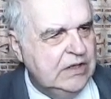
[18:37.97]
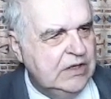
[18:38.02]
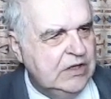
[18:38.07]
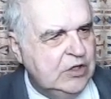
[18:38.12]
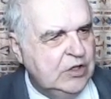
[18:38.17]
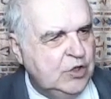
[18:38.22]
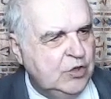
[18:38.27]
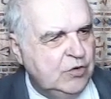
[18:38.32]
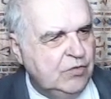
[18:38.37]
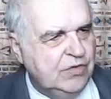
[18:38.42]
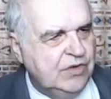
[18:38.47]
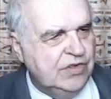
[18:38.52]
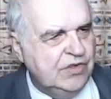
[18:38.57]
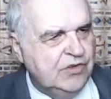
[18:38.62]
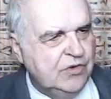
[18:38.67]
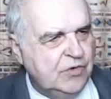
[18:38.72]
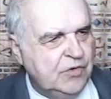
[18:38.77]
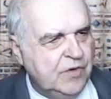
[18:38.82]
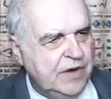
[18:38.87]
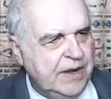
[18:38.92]
children's
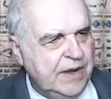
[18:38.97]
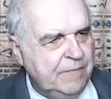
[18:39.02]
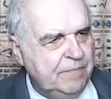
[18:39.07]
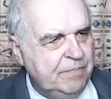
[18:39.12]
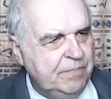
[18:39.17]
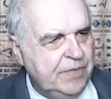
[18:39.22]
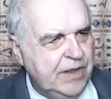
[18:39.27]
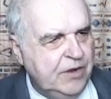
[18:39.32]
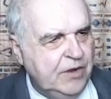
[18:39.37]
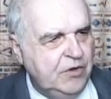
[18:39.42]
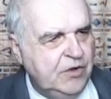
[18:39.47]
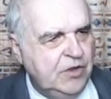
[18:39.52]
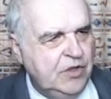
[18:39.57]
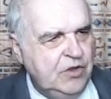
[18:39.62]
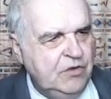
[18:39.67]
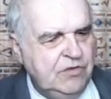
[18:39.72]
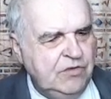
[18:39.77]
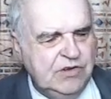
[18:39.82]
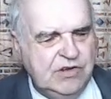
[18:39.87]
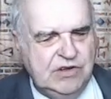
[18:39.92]
story. Now, you can
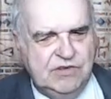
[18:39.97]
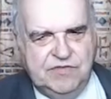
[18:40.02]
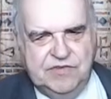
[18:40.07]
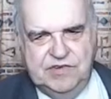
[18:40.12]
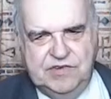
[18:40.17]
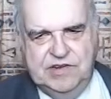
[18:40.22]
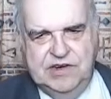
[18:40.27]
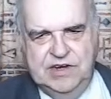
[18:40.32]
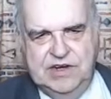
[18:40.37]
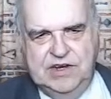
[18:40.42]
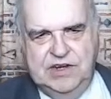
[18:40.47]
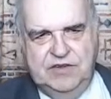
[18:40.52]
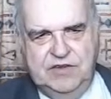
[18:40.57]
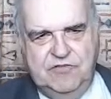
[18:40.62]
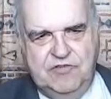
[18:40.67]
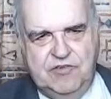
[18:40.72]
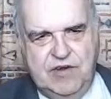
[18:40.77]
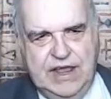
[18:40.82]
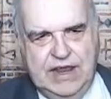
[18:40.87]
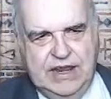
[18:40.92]
use this facility of
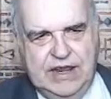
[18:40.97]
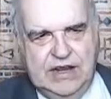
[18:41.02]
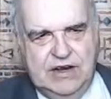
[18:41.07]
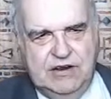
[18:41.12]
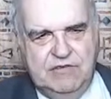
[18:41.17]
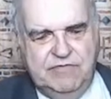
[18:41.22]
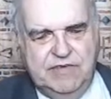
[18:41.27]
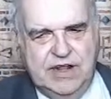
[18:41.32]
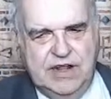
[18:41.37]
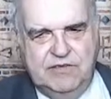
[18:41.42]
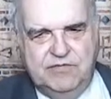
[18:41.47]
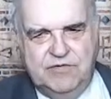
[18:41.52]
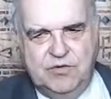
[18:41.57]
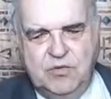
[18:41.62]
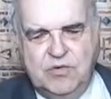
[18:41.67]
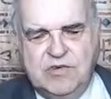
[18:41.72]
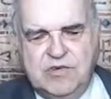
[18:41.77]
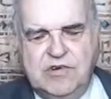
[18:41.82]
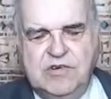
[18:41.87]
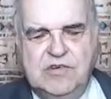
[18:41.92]
dragging in a file for
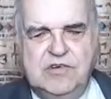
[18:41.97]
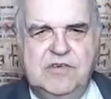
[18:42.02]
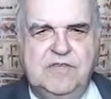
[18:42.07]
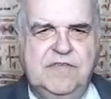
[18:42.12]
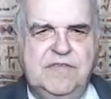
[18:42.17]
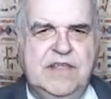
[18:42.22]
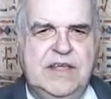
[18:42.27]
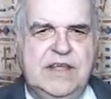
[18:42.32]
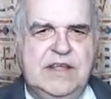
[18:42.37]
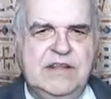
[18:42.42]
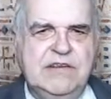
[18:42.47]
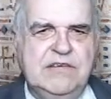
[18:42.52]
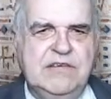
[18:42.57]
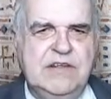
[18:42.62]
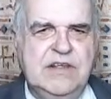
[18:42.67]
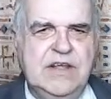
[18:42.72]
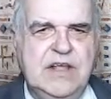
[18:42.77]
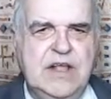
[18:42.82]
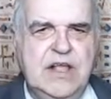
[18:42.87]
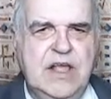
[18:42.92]
all sorts of things.
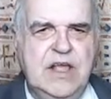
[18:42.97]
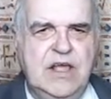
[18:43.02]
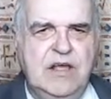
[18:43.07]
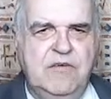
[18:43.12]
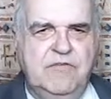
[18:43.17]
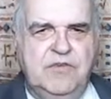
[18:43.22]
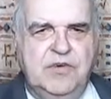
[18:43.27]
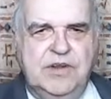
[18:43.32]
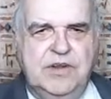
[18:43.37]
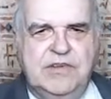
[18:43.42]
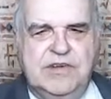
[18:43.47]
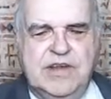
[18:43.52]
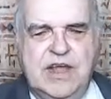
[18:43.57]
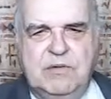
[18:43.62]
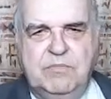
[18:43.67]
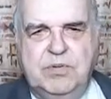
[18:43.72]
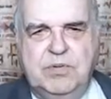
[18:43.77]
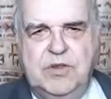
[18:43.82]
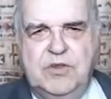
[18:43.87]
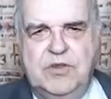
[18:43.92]
For
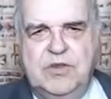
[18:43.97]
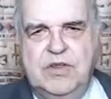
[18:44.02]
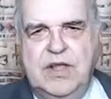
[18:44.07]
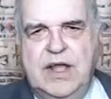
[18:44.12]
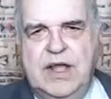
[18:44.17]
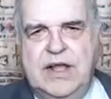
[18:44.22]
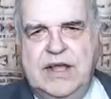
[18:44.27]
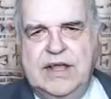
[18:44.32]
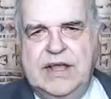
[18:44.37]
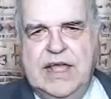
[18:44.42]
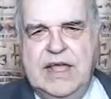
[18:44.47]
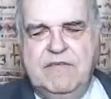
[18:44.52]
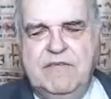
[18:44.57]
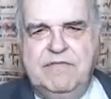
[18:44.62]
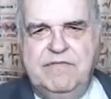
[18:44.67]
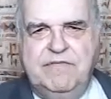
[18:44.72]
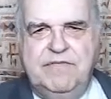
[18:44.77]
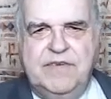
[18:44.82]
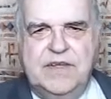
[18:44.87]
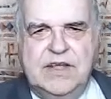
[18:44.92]
example, I
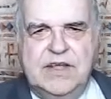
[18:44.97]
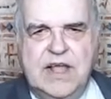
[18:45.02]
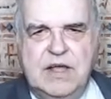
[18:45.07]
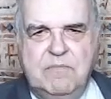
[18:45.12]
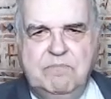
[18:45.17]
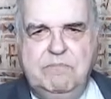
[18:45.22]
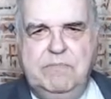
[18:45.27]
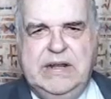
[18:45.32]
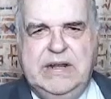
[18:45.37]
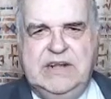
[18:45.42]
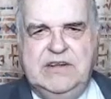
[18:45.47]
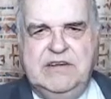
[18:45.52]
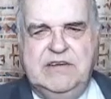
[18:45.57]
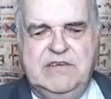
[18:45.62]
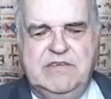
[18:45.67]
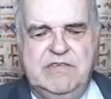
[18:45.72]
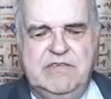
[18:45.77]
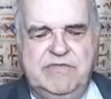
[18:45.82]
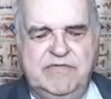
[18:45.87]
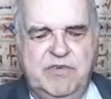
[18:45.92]
have a
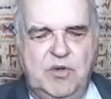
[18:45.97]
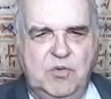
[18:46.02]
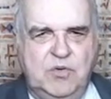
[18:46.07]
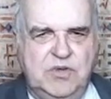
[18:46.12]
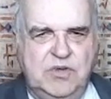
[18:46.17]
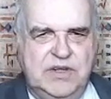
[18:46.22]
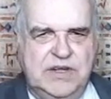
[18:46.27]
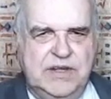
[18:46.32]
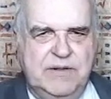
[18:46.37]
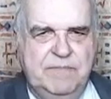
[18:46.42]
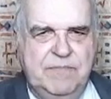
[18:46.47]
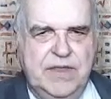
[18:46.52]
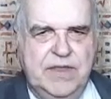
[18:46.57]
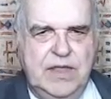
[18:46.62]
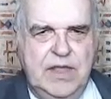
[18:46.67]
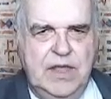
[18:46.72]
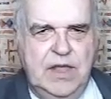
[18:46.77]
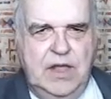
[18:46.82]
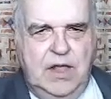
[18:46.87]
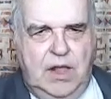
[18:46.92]
bits folder.
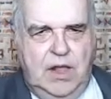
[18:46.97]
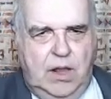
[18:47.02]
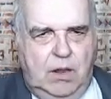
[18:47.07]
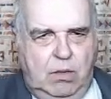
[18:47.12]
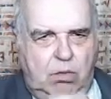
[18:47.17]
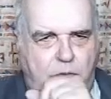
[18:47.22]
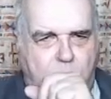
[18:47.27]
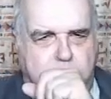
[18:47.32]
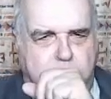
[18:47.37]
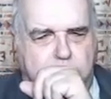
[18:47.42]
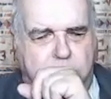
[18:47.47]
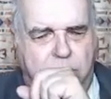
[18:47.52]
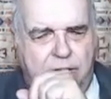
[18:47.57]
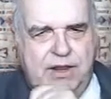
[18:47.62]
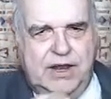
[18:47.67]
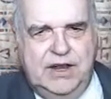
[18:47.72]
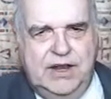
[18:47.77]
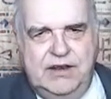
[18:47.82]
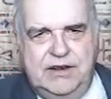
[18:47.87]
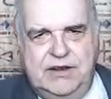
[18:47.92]

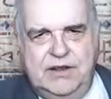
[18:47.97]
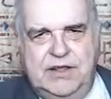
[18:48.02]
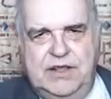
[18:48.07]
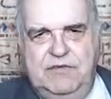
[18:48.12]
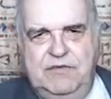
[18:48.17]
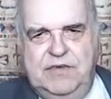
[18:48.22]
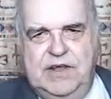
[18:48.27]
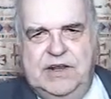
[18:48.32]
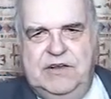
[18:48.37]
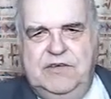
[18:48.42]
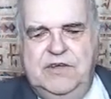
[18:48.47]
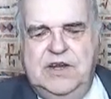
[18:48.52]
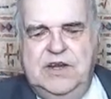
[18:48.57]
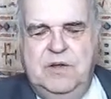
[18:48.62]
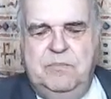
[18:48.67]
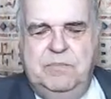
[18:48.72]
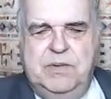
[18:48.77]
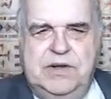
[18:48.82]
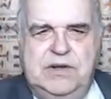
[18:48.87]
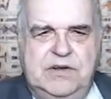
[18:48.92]
And if I turn
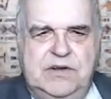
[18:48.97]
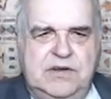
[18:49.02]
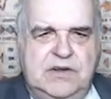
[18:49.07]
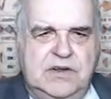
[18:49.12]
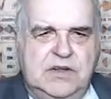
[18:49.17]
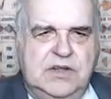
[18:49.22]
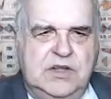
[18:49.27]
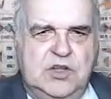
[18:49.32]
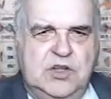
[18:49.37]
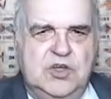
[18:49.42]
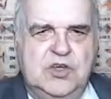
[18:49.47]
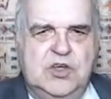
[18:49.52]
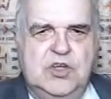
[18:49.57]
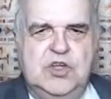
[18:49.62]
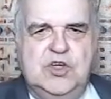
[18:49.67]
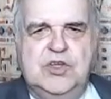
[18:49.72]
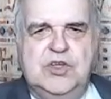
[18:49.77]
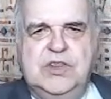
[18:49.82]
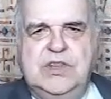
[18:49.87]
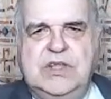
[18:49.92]
up at a
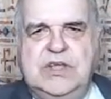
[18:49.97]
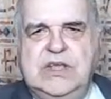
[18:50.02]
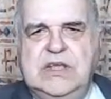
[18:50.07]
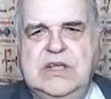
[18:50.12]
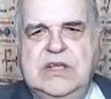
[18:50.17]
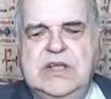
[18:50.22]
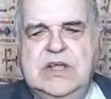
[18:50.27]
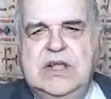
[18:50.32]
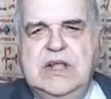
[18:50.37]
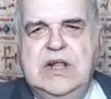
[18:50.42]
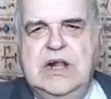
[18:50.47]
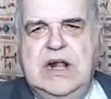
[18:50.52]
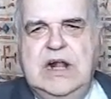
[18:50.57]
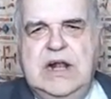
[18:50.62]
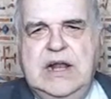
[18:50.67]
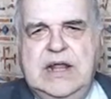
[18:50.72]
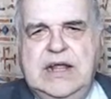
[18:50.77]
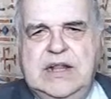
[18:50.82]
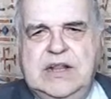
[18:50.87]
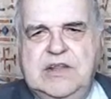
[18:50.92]
church and the
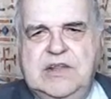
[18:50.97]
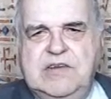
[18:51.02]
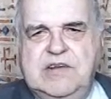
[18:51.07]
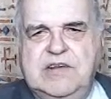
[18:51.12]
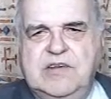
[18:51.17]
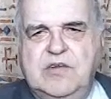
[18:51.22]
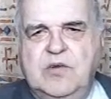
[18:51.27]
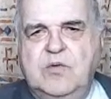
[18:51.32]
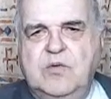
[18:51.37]
elder says,